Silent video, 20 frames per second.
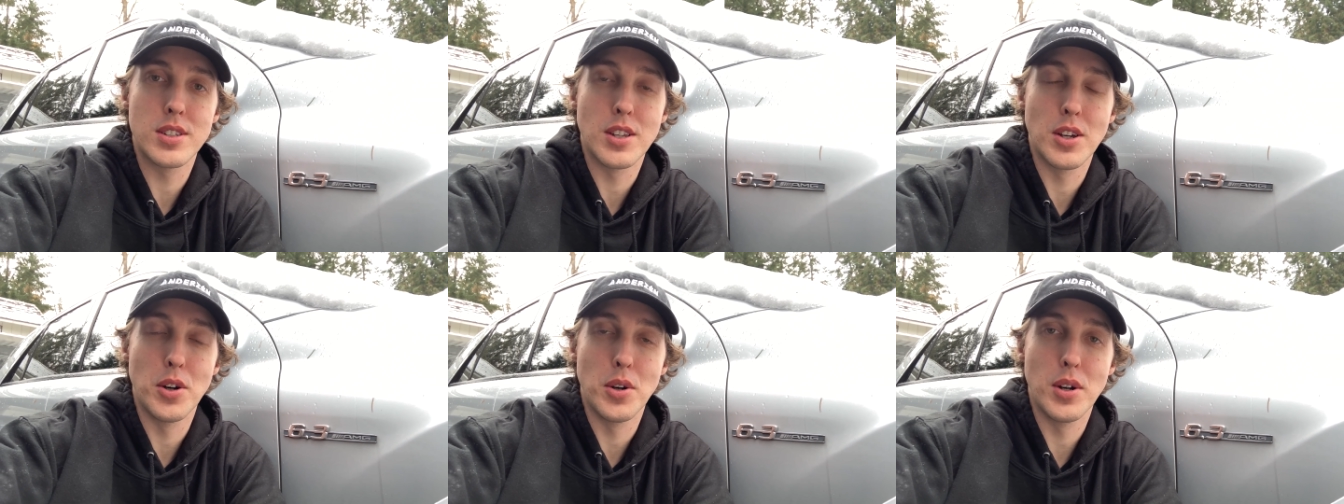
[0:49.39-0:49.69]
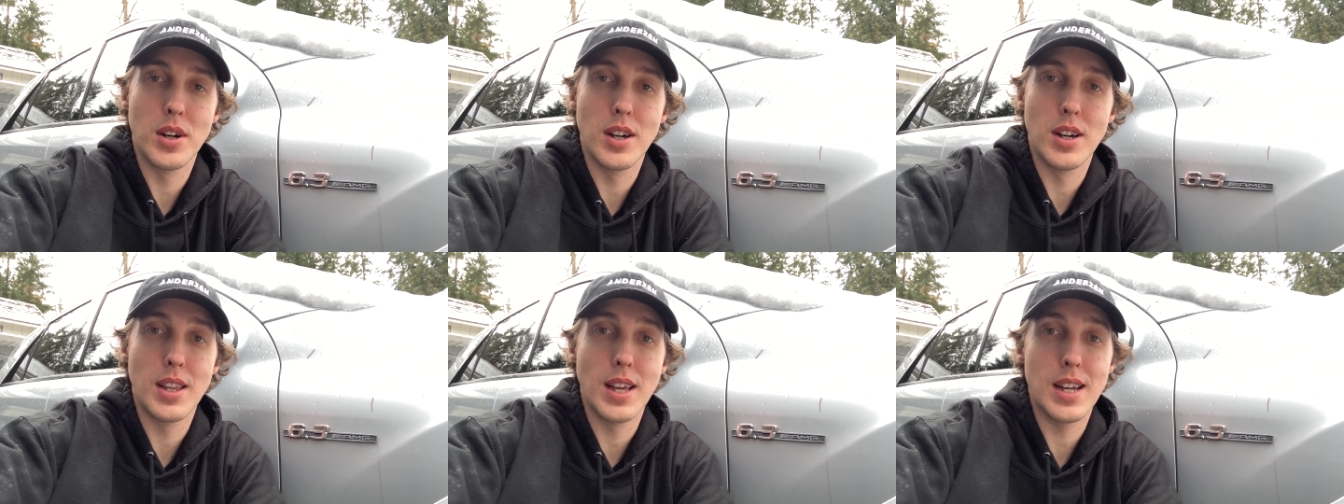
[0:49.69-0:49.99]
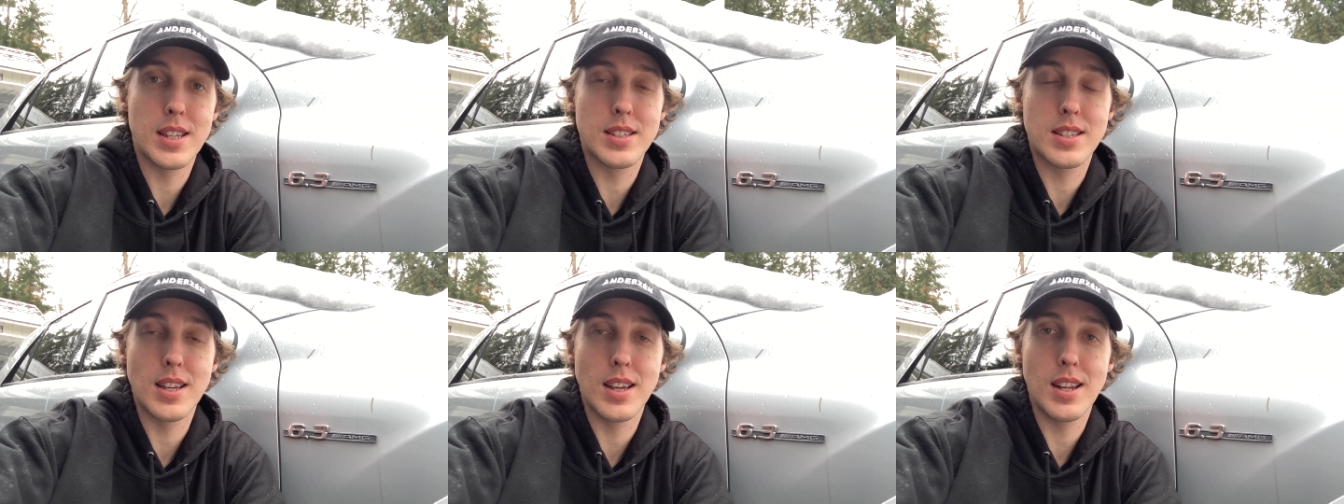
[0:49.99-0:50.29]
So uh,
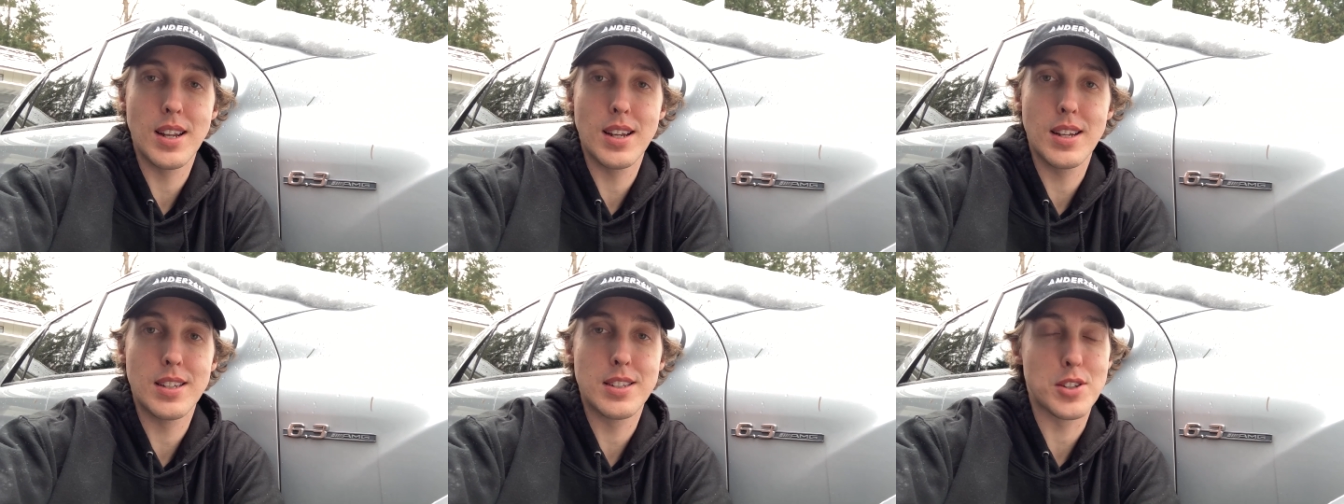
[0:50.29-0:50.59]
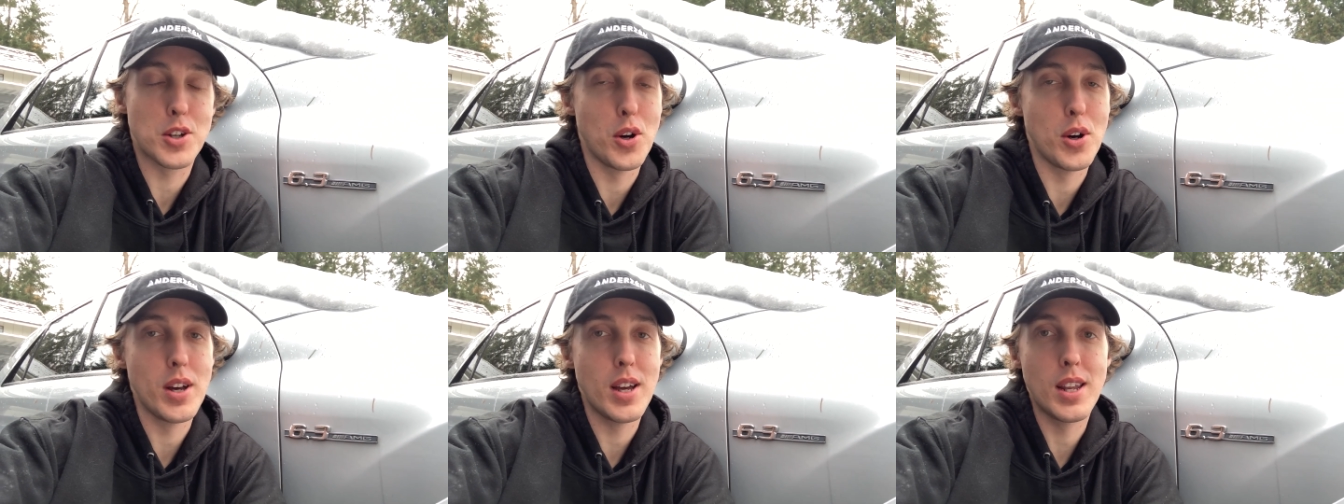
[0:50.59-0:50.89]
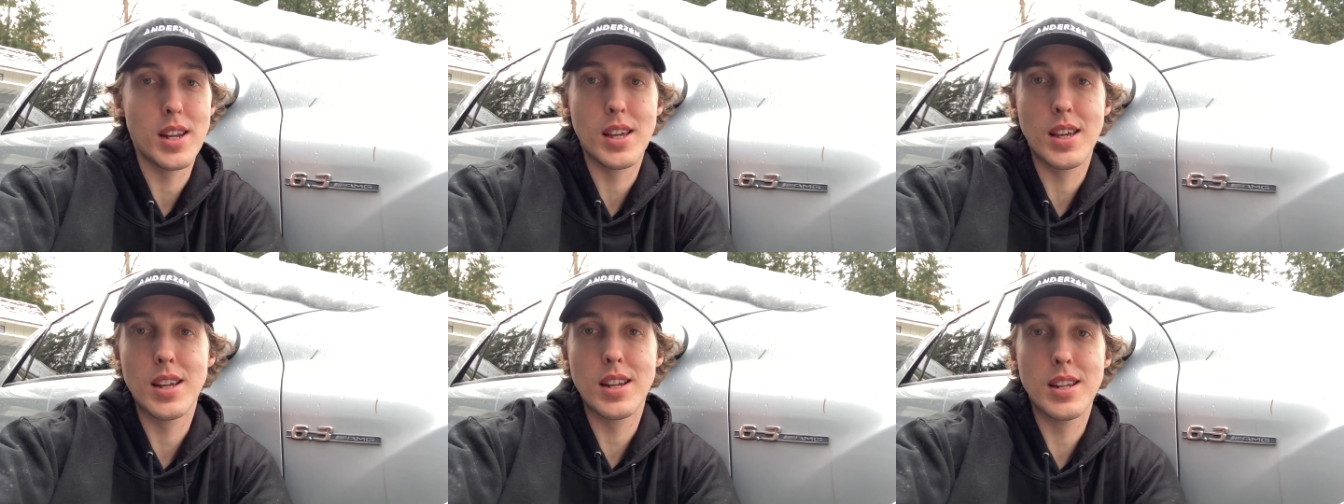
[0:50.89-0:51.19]
that said, let's go
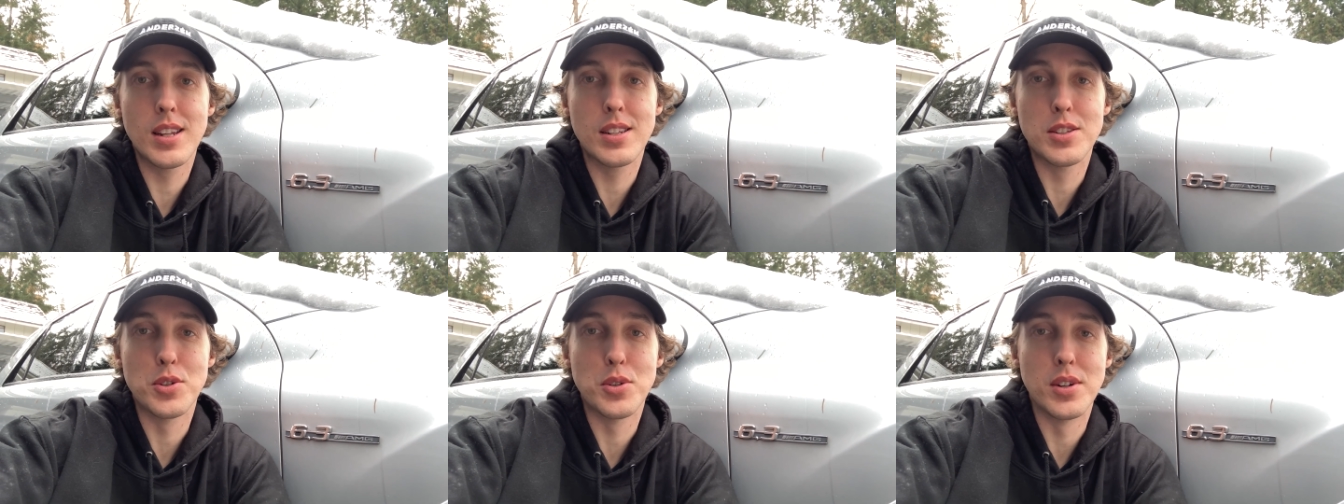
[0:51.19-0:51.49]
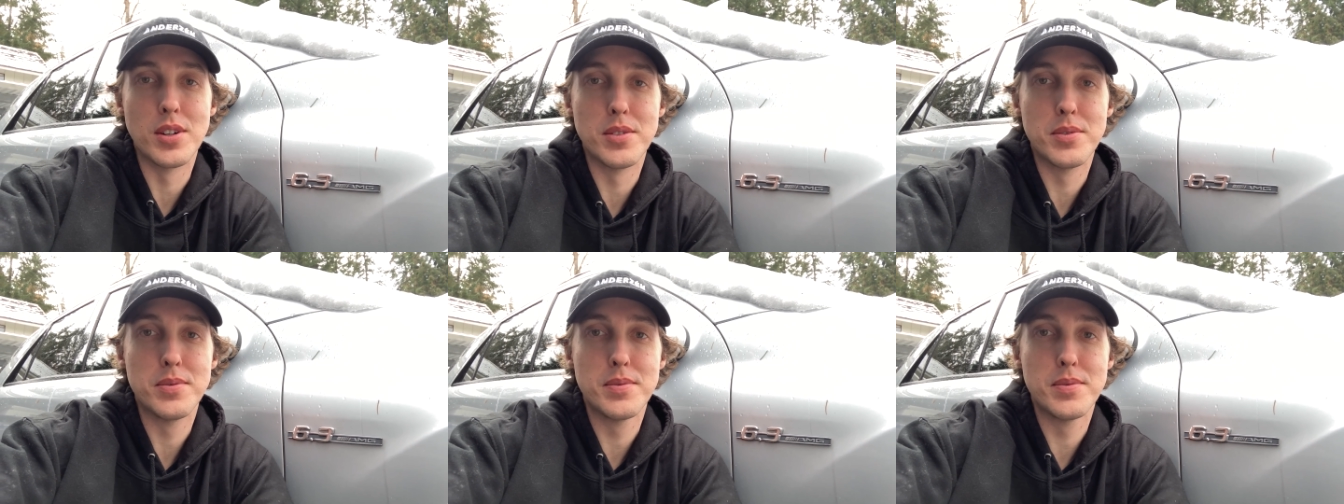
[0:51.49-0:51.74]
ahead and get into it.